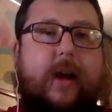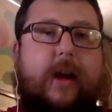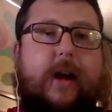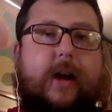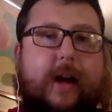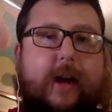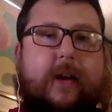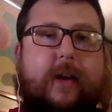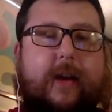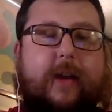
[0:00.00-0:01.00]
again,
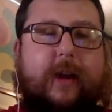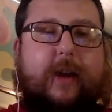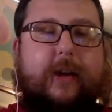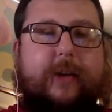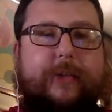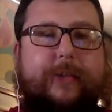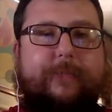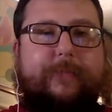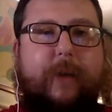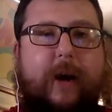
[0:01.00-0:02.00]
I think
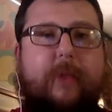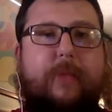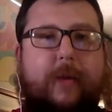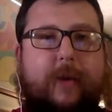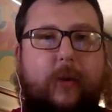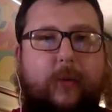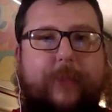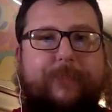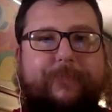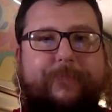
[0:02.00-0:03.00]
Biden's probably going to
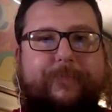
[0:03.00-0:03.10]
win.